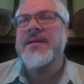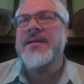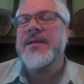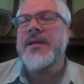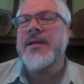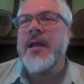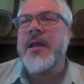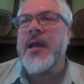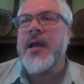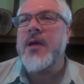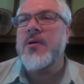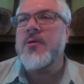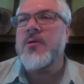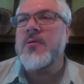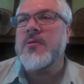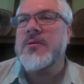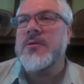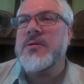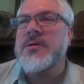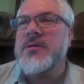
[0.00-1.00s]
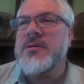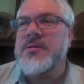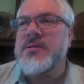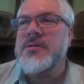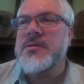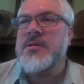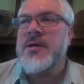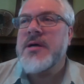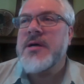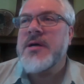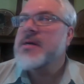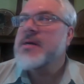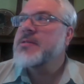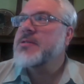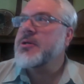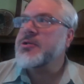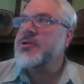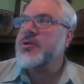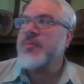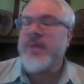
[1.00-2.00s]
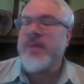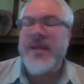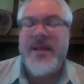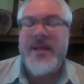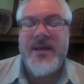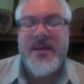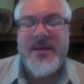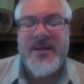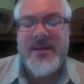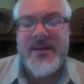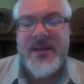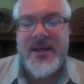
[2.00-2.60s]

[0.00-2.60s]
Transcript: you know, social media